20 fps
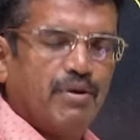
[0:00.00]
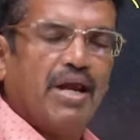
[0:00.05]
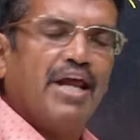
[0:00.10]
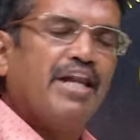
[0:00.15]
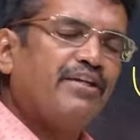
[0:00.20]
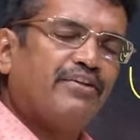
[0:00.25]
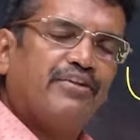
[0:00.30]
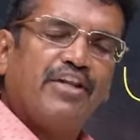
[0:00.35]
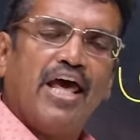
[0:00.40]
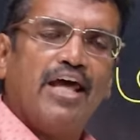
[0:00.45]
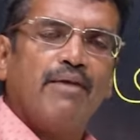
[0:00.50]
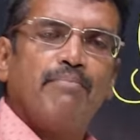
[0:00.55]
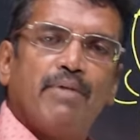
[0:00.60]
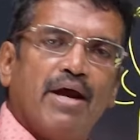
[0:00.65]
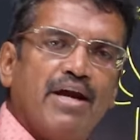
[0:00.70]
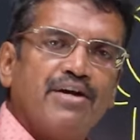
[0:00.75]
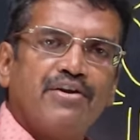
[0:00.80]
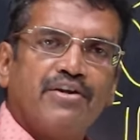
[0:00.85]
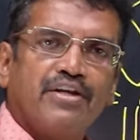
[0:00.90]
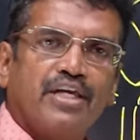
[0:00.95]
entire
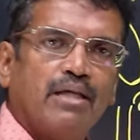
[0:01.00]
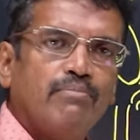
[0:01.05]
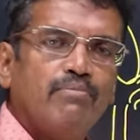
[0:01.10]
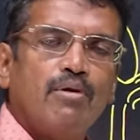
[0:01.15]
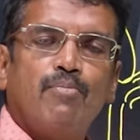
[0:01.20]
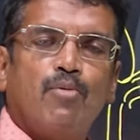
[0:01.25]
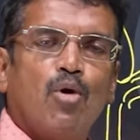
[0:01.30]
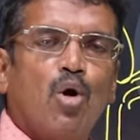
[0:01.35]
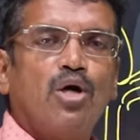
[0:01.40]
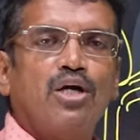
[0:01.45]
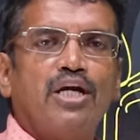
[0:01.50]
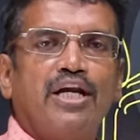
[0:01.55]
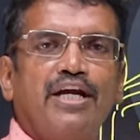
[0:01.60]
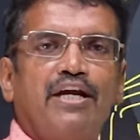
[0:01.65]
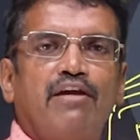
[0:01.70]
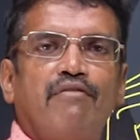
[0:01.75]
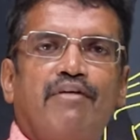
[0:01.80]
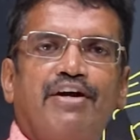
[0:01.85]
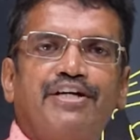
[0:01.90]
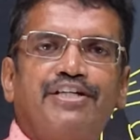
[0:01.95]
matter can be broadly
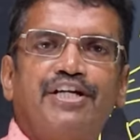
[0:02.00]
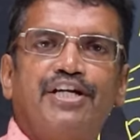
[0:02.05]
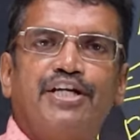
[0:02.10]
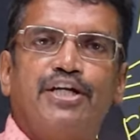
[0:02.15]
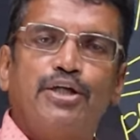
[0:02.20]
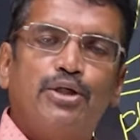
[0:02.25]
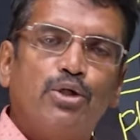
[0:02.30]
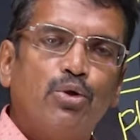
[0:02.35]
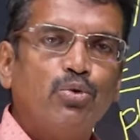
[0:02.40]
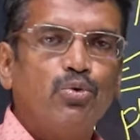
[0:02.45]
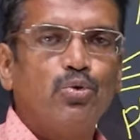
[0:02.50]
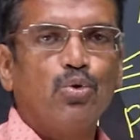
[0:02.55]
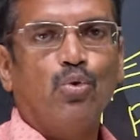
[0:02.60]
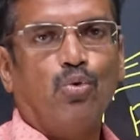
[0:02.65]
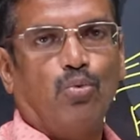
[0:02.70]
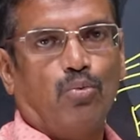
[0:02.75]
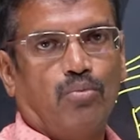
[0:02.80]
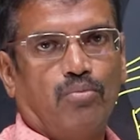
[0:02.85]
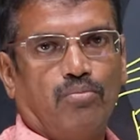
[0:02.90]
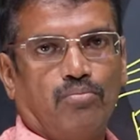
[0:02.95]
divided into
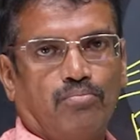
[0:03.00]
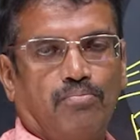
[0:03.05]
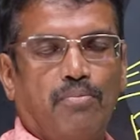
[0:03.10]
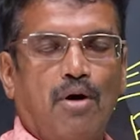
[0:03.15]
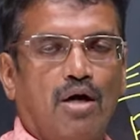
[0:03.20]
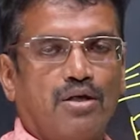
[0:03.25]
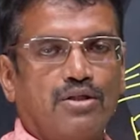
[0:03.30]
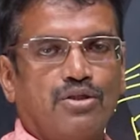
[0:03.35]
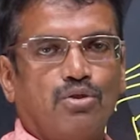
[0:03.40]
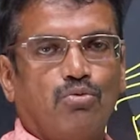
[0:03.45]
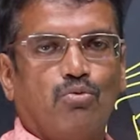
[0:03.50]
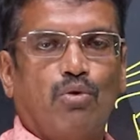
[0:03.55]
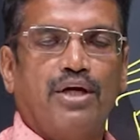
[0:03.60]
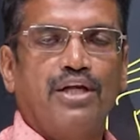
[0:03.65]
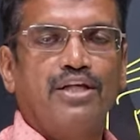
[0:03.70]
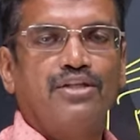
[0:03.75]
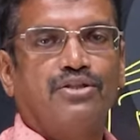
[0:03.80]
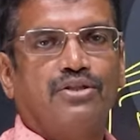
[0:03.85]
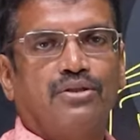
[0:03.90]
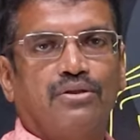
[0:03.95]
two parts. One
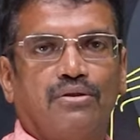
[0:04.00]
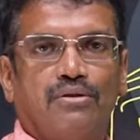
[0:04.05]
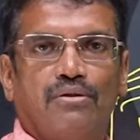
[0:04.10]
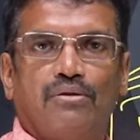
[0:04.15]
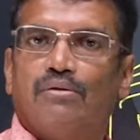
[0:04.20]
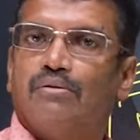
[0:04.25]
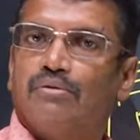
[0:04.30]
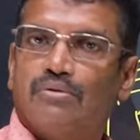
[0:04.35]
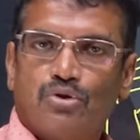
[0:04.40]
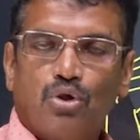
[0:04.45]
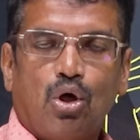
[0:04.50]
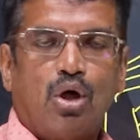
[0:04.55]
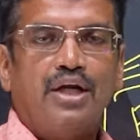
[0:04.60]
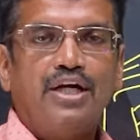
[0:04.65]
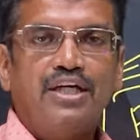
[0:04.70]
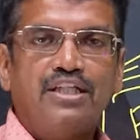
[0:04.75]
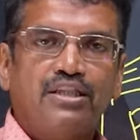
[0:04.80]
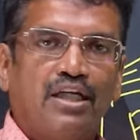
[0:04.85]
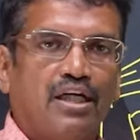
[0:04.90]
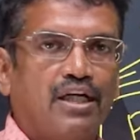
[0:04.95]
is
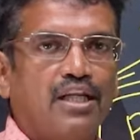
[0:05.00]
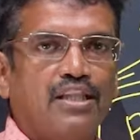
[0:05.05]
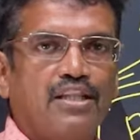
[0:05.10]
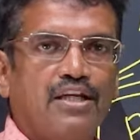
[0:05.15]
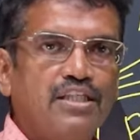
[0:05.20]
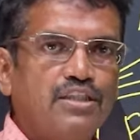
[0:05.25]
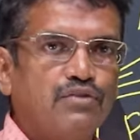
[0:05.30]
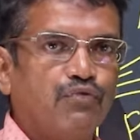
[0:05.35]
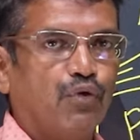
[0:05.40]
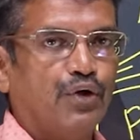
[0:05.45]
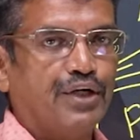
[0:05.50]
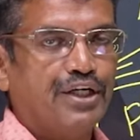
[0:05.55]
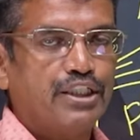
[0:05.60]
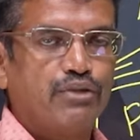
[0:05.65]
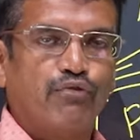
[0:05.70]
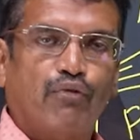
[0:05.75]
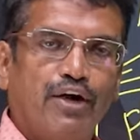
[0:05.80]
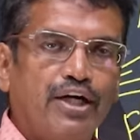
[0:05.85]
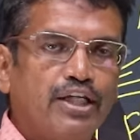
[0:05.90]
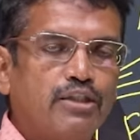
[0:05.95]
solids and other is fluids.
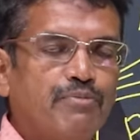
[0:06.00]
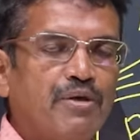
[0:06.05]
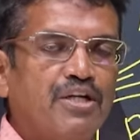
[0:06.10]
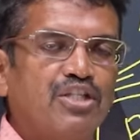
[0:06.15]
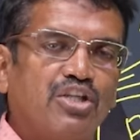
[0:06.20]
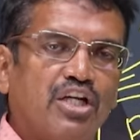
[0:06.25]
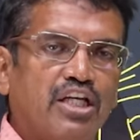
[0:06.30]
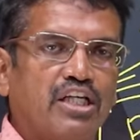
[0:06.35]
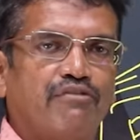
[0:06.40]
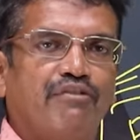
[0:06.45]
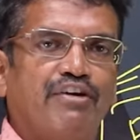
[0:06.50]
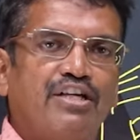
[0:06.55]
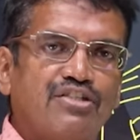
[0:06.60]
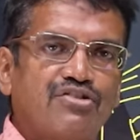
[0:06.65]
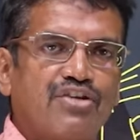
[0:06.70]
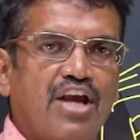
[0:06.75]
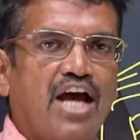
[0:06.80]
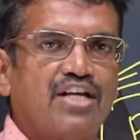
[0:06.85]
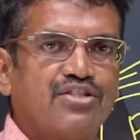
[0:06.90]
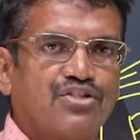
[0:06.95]
Fluids means
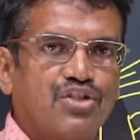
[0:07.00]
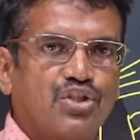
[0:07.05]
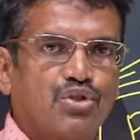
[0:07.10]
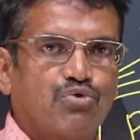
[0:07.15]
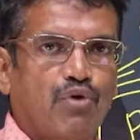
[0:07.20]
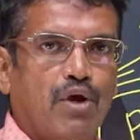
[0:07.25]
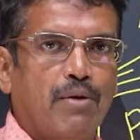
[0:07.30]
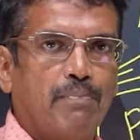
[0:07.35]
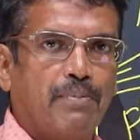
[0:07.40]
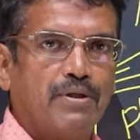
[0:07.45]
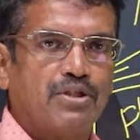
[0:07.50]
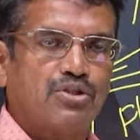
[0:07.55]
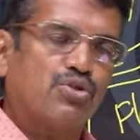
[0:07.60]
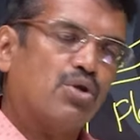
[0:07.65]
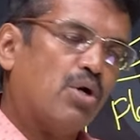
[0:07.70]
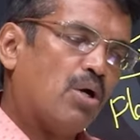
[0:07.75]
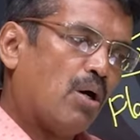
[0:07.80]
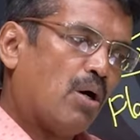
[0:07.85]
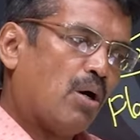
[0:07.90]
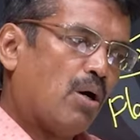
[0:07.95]
liquids, gases, vapors,
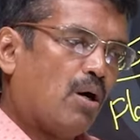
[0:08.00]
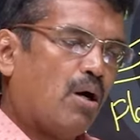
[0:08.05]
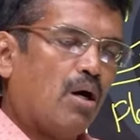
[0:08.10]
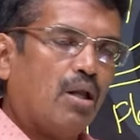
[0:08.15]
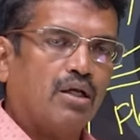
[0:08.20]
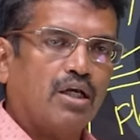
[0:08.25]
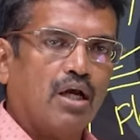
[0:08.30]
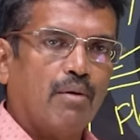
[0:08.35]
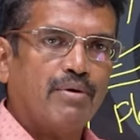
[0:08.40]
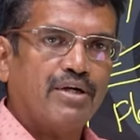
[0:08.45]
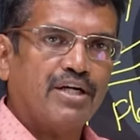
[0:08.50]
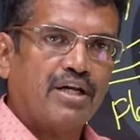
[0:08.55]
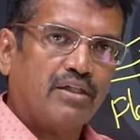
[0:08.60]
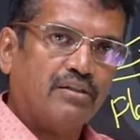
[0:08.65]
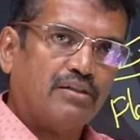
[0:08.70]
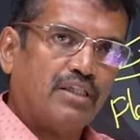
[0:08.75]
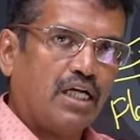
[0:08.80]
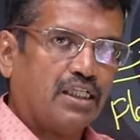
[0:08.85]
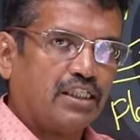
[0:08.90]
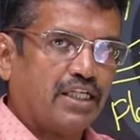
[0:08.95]
all come under
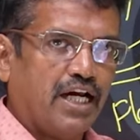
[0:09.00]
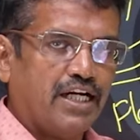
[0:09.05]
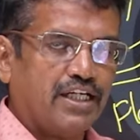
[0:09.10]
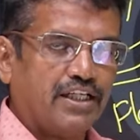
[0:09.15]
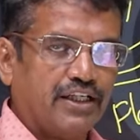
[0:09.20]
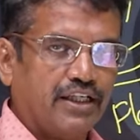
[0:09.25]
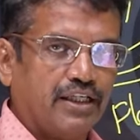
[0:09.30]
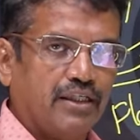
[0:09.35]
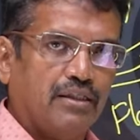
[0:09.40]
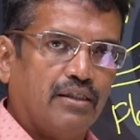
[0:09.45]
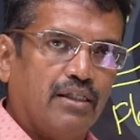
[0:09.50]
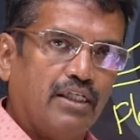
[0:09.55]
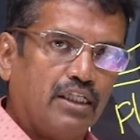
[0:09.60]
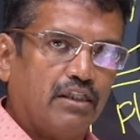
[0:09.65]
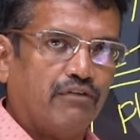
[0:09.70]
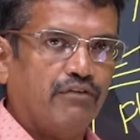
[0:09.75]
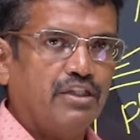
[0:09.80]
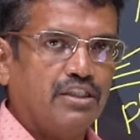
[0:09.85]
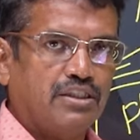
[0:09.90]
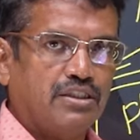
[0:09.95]
that category.
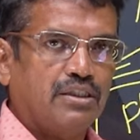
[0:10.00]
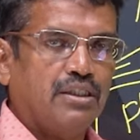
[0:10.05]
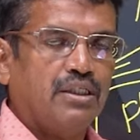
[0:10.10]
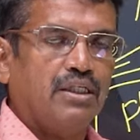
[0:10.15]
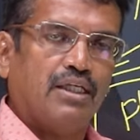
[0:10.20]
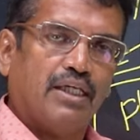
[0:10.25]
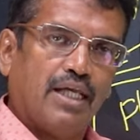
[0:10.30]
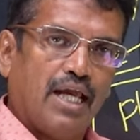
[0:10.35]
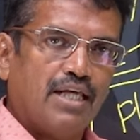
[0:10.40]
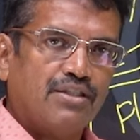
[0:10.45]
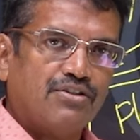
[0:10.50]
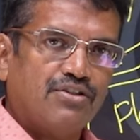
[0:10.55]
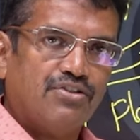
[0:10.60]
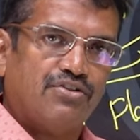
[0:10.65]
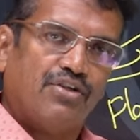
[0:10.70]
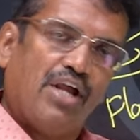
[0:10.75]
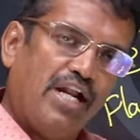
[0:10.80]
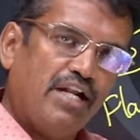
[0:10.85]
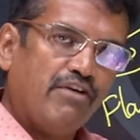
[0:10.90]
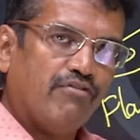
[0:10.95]
Liquids
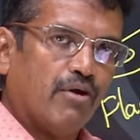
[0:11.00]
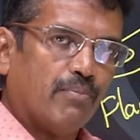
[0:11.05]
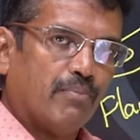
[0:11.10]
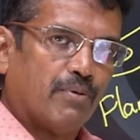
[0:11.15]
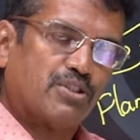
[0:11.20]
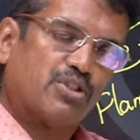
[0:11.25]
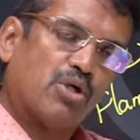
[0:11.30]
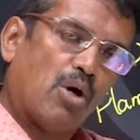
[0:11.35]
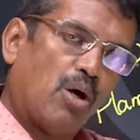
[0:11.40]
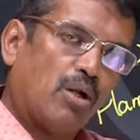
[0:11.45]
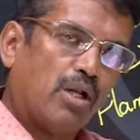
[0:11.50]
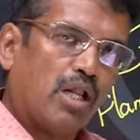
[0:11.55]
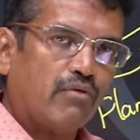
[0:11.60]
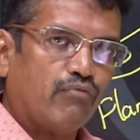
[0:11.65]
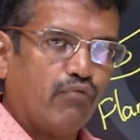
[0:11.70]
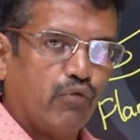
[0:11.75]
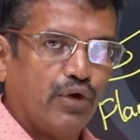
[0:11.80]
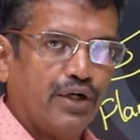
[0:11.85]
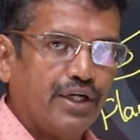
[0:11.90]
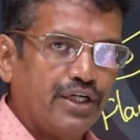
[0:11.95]
gases and vapors, all are
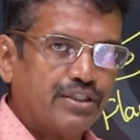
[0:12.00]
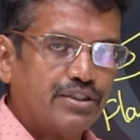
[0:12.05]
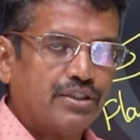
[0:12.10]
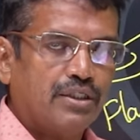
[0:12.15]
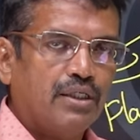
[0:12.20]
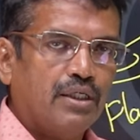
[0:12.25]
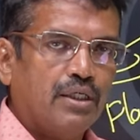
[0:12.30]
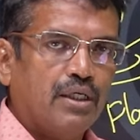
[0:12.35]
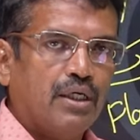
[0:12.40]
fluids.